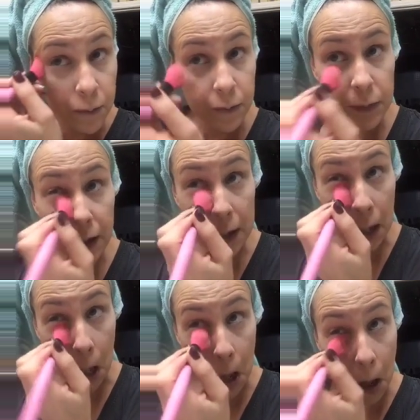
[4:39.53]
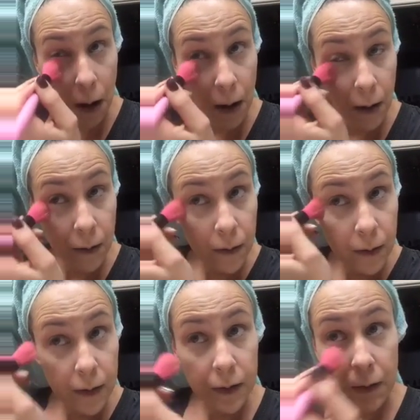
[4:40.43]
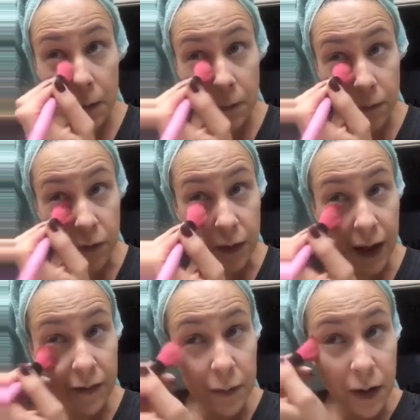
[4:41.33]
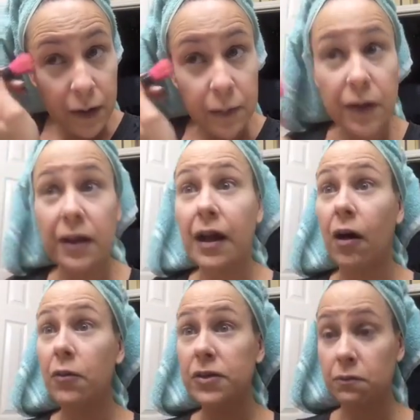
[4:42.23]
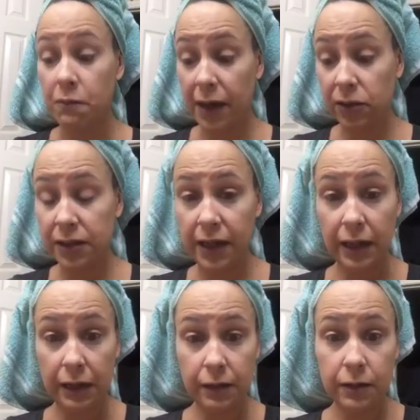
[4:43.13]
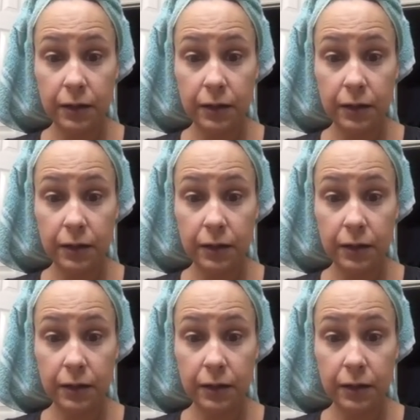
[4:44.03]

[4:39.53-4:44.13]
let it, for lack of a better way to put it, kind of almost melt in.